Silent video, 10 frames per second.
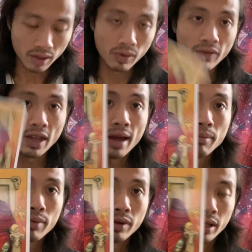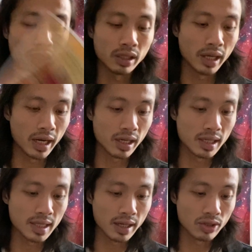We have the Emperor here,
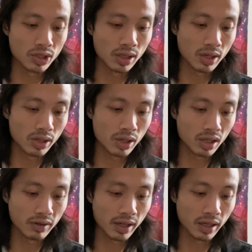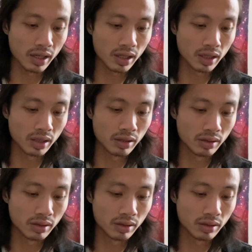Aries energy. There you are right here.